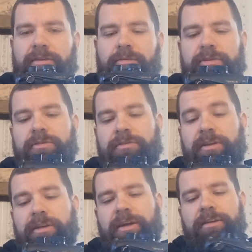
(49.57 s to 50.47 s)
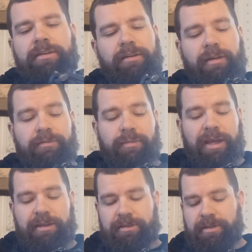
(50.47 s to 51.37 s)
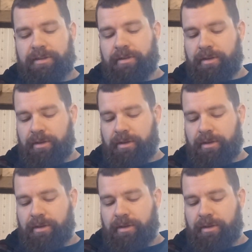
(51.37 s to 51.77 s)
It almost looks like a 1911 magazine.